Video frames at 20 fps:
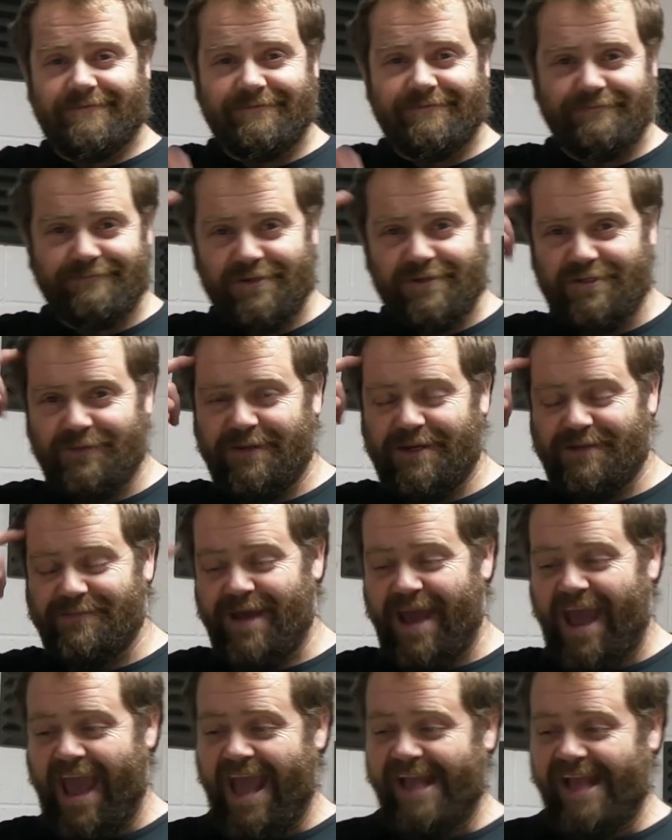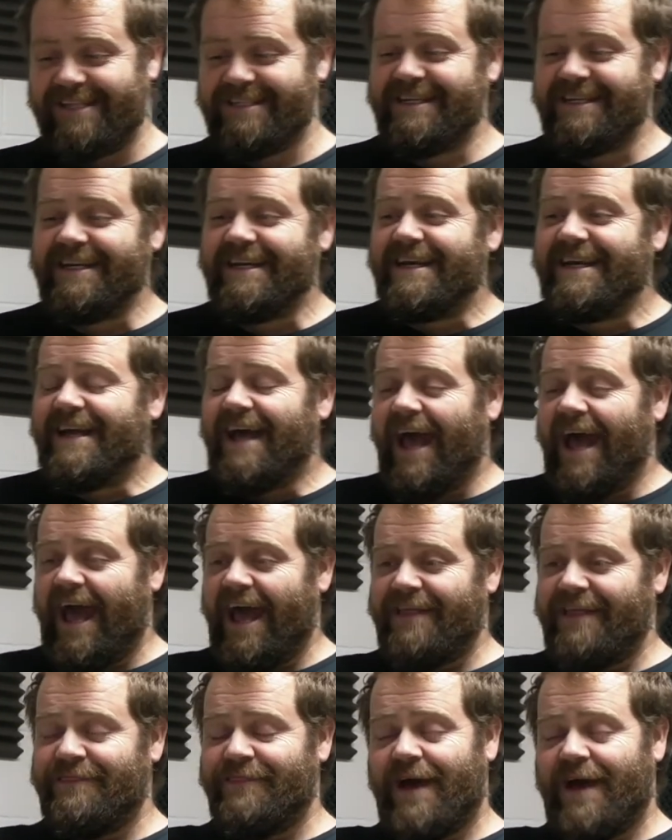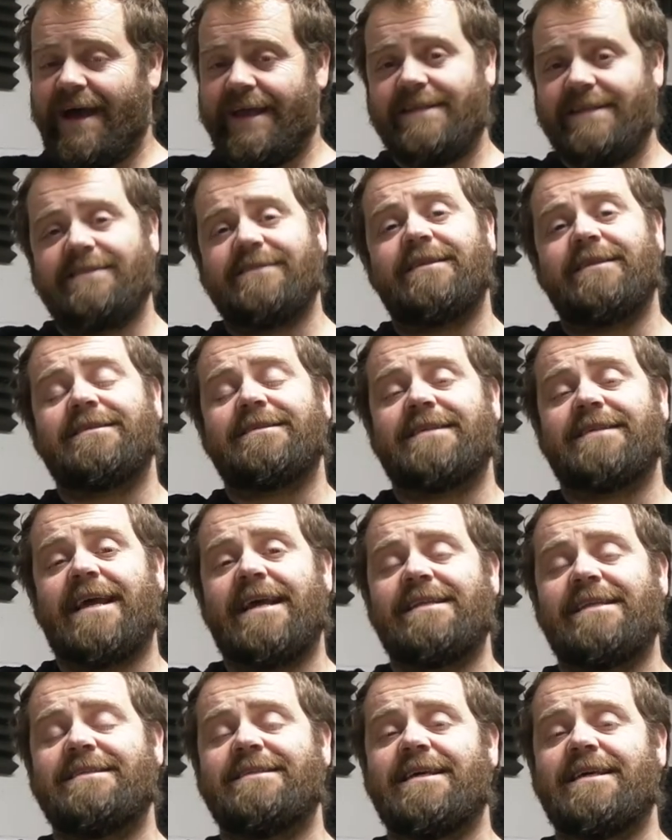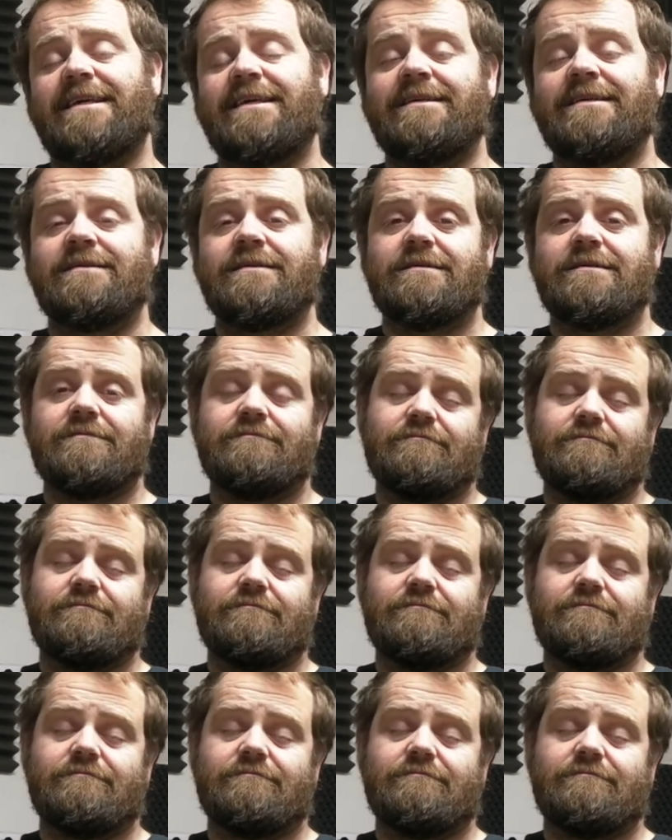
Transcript: Must have been in my head, and that's descending